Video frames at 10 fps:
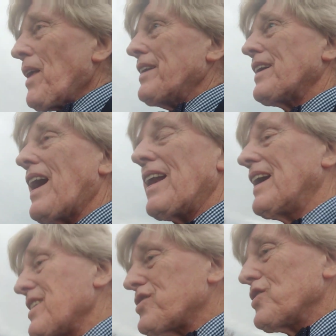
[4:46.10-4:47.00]
And you got to
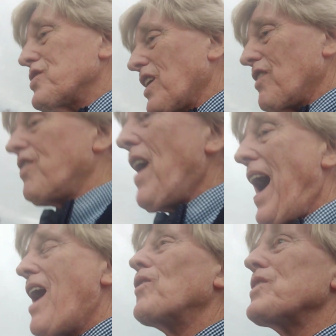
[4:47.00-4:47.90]
ask yourself,
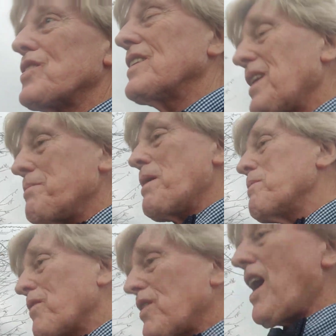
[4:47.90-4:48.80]
how is it that a
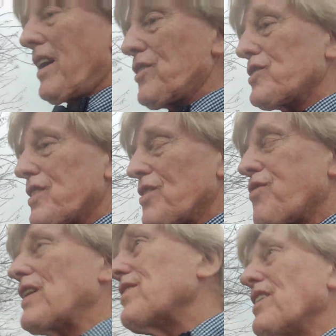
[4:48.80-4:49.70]
member of Congress could
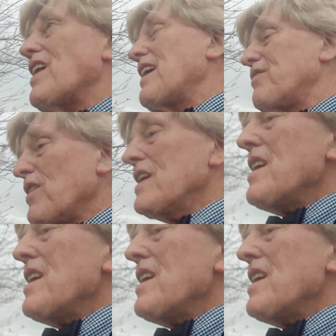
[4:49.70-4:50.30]
threaten the life